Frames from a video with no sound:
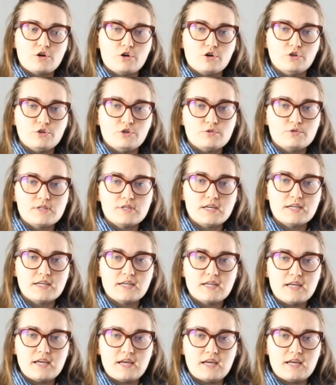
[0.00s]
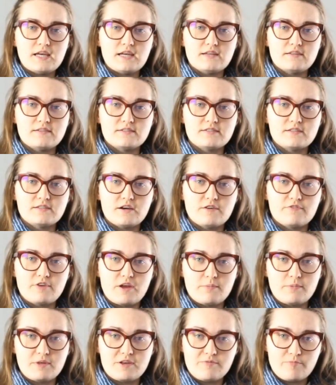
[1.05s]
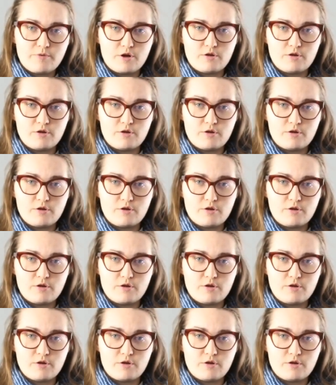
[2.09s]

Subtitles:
Gluten is a family of